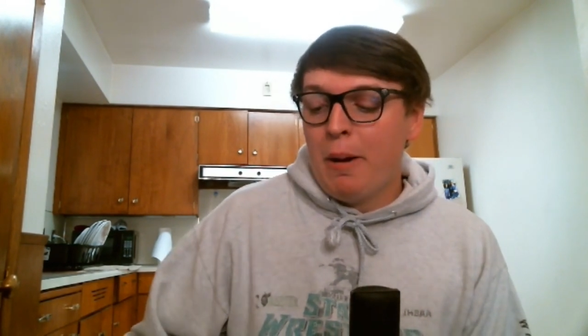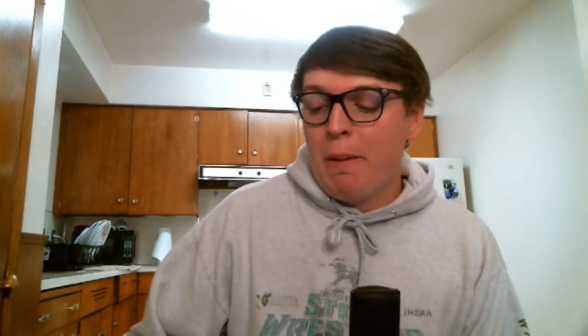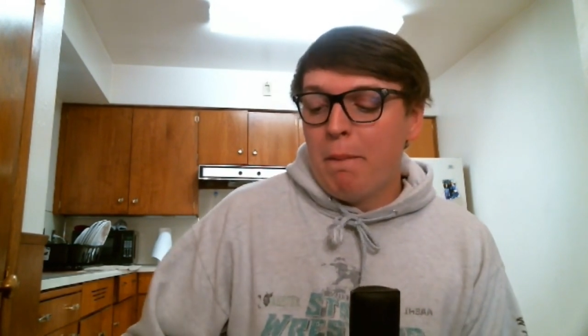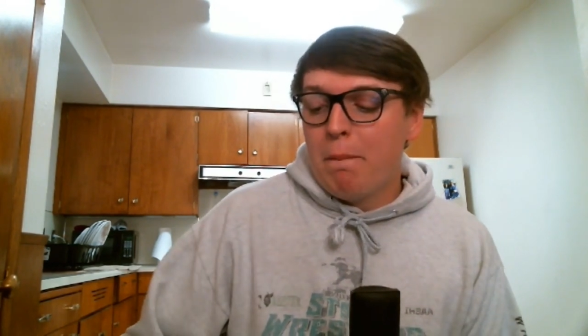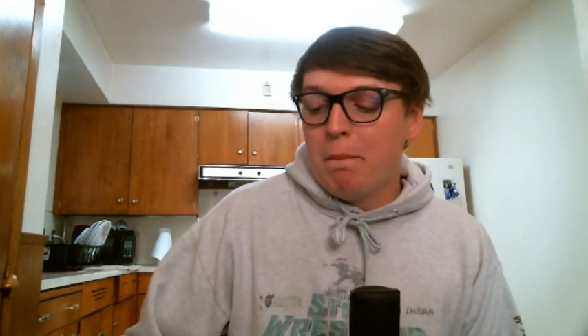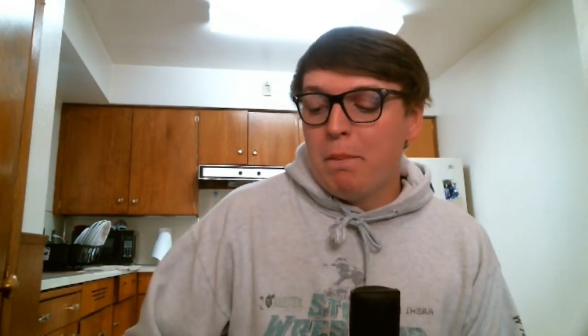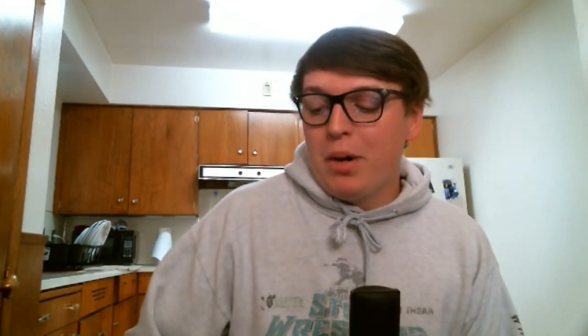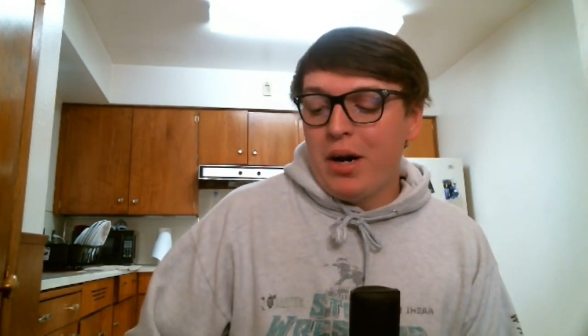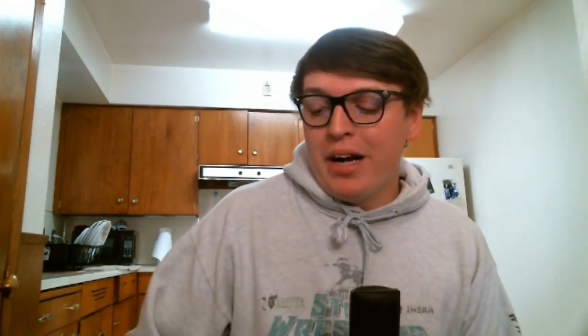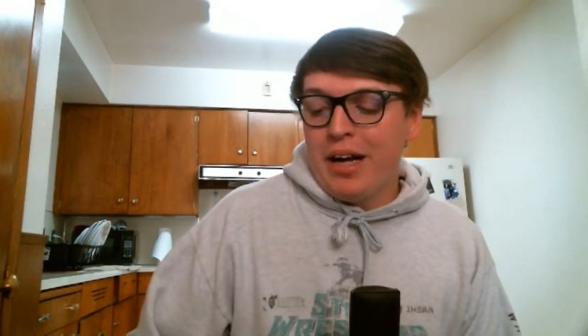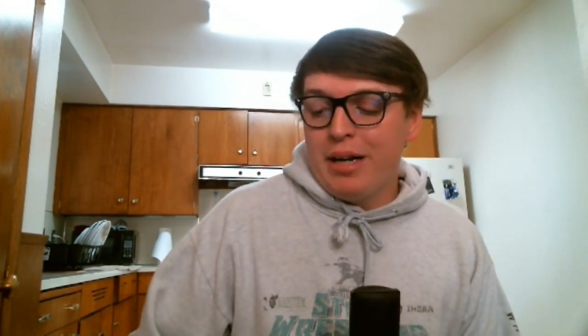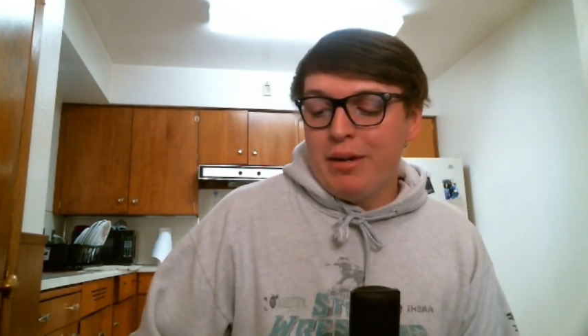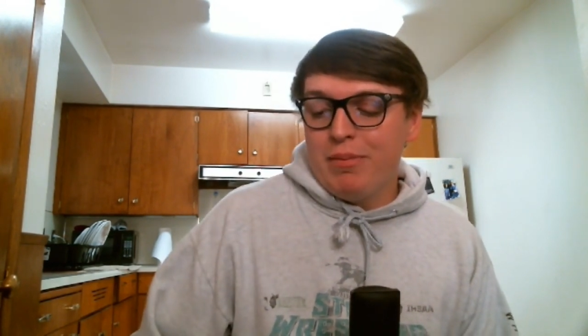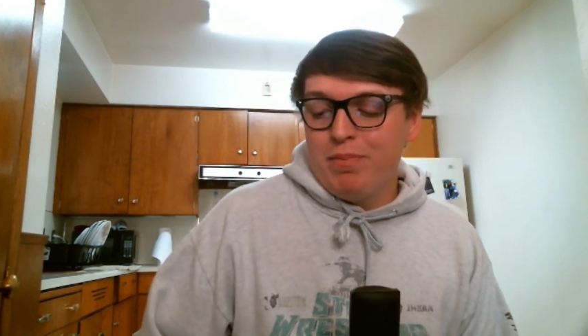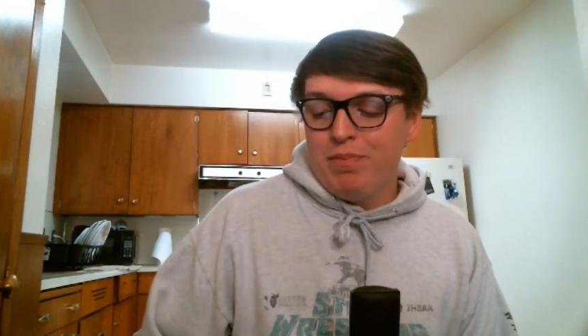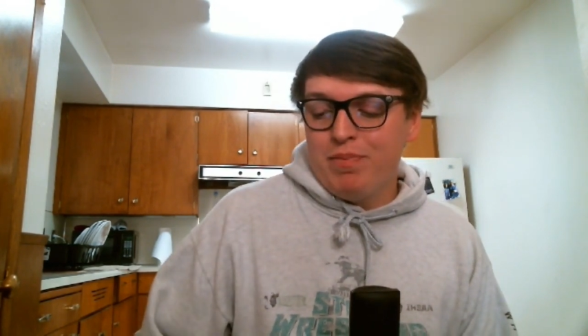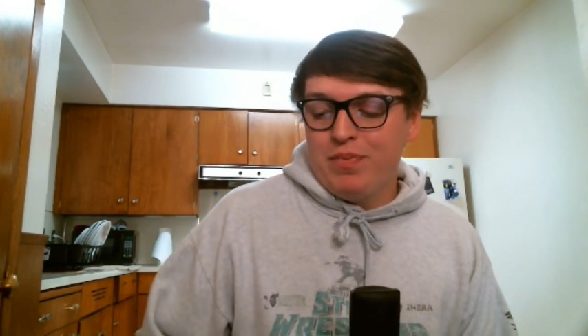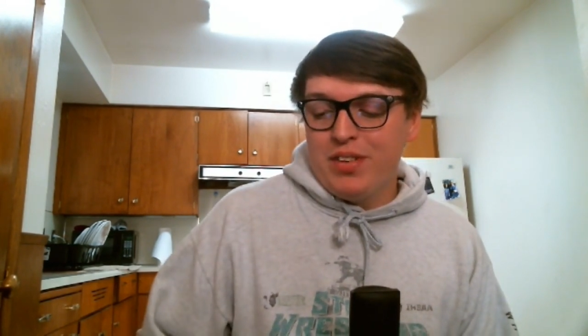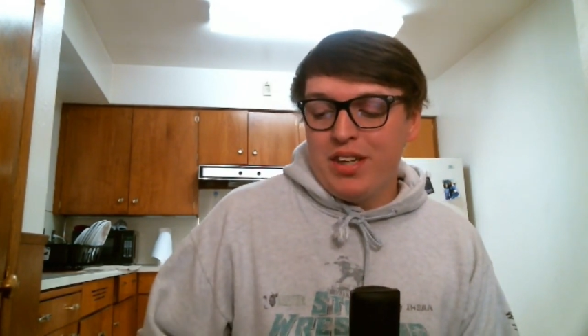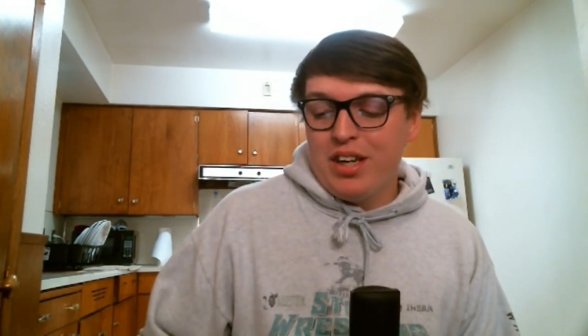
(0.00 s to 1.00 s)
but
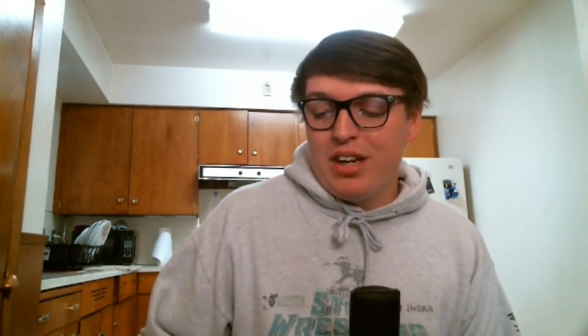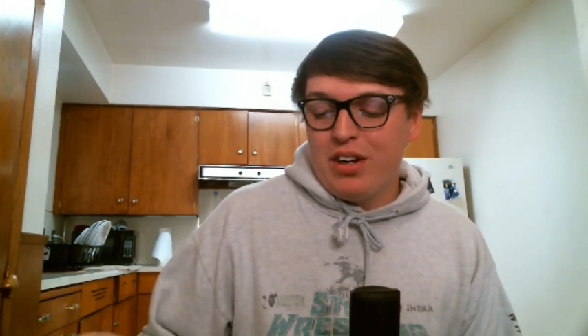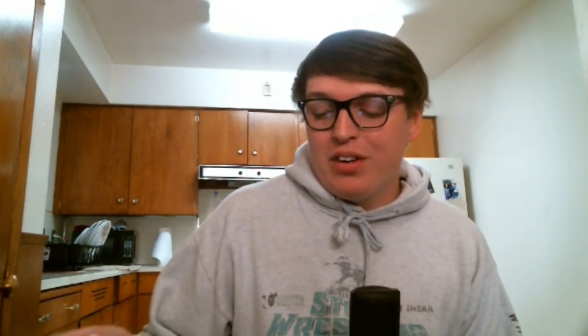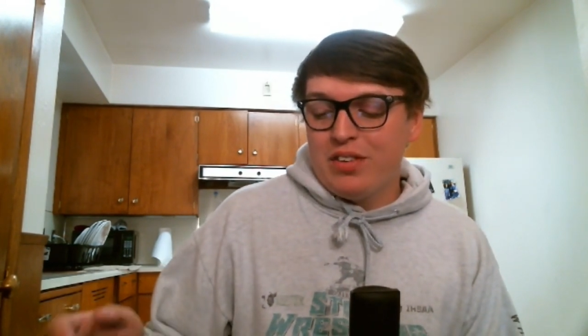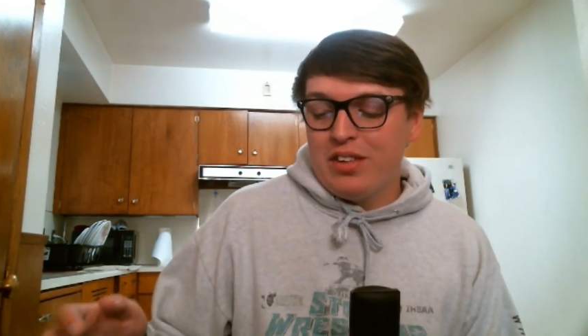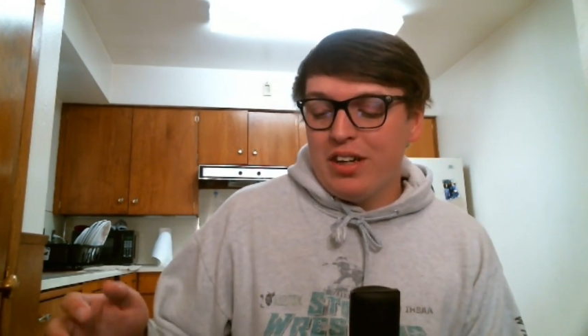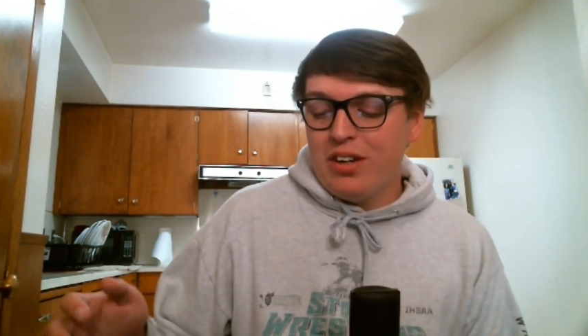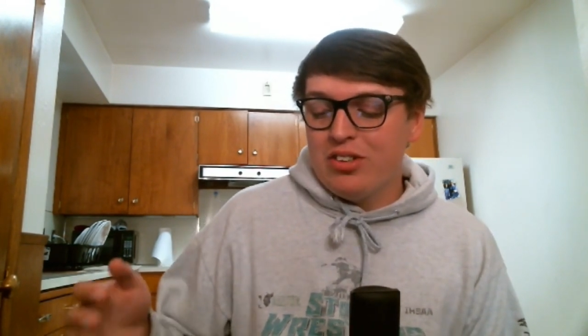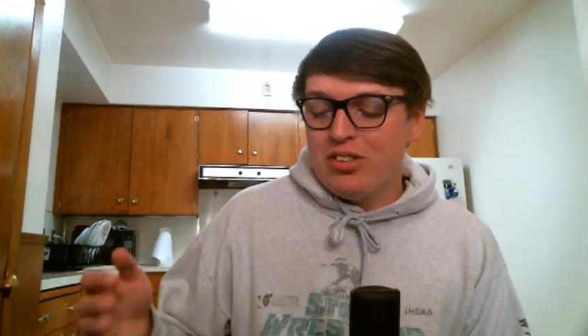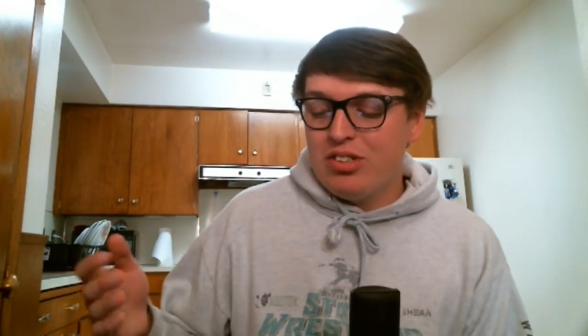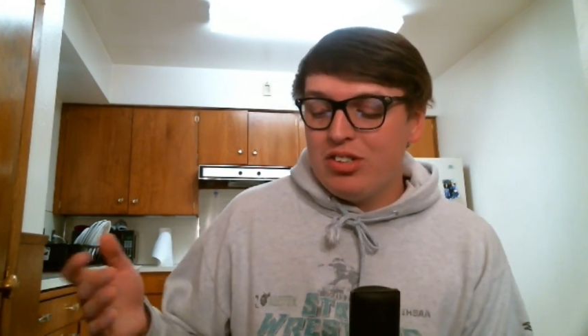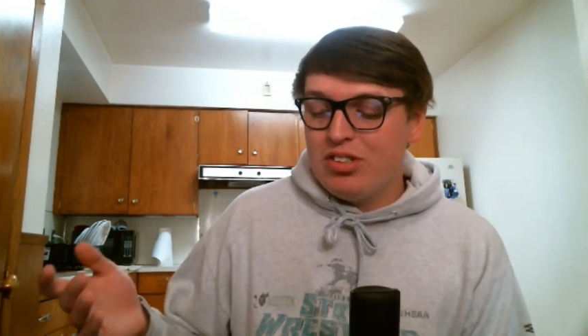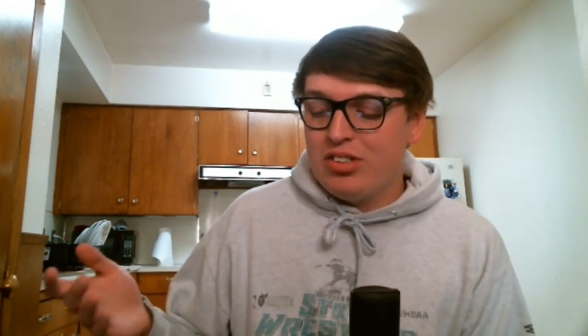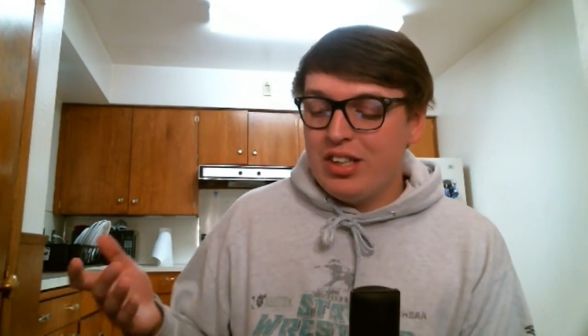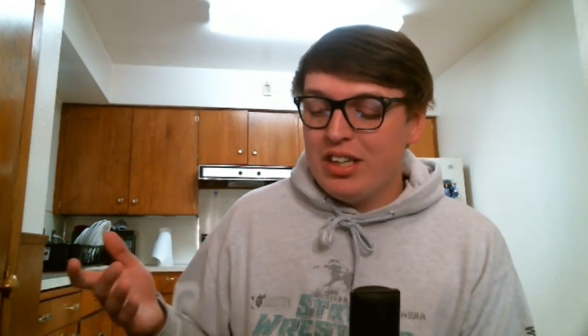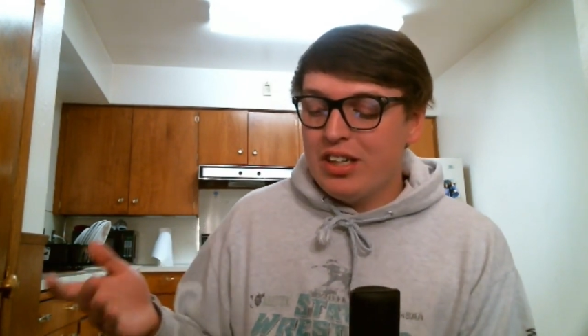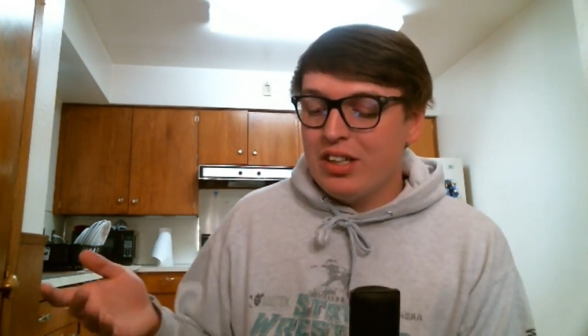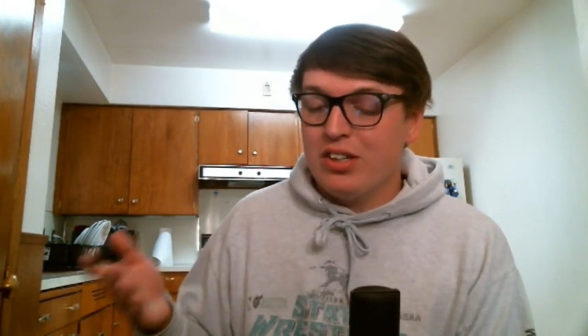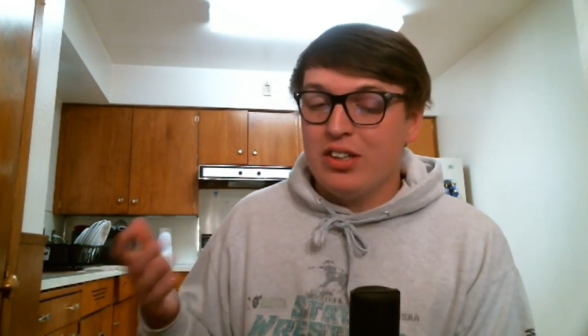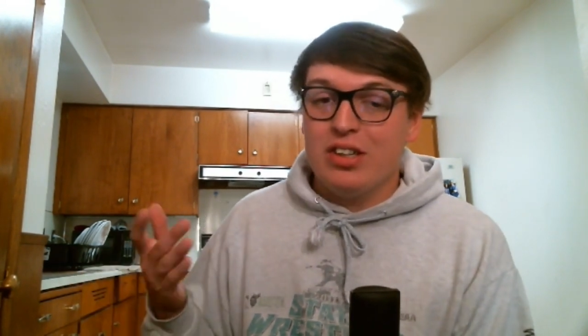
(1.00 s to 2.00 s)
you know there's
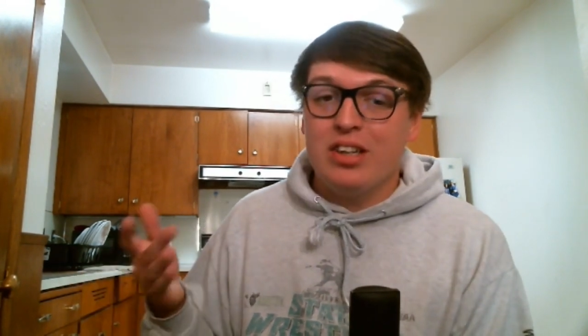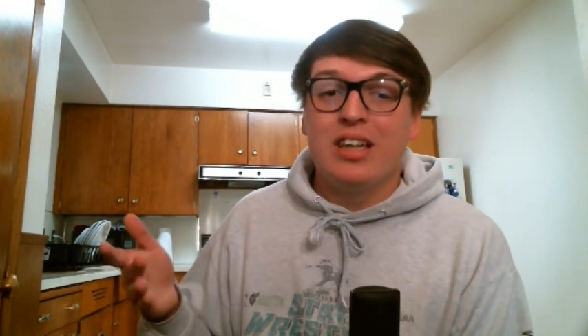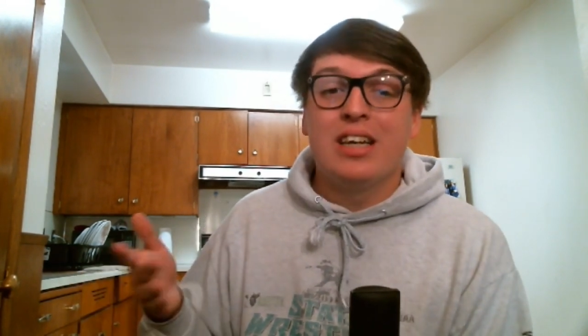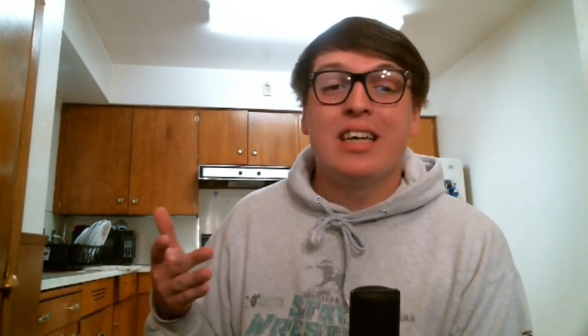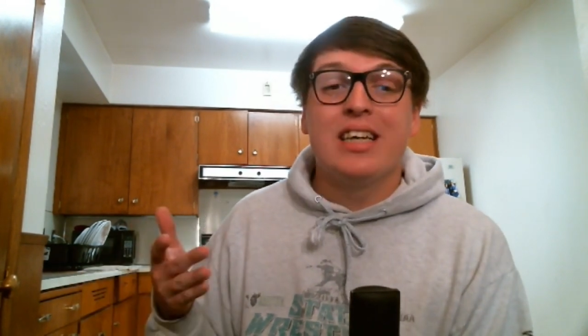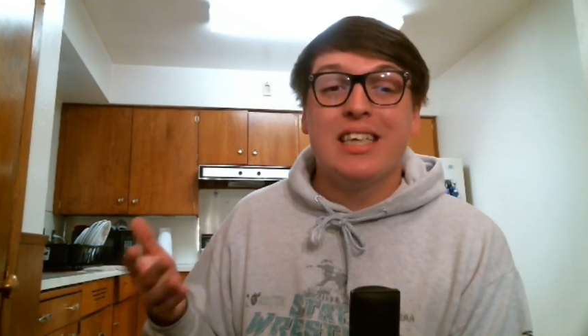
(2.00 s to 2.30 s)
still